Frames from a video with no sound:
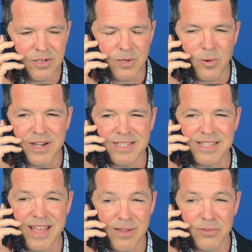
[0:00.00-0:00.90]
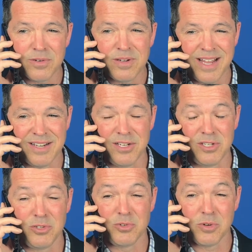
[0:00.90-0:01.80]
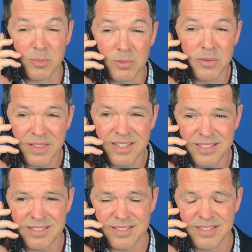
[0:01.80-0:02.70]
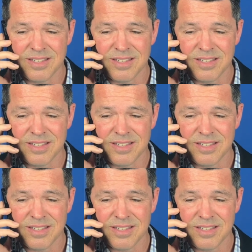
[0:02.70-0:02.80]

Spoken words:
No one has ever gotten into trouble with this?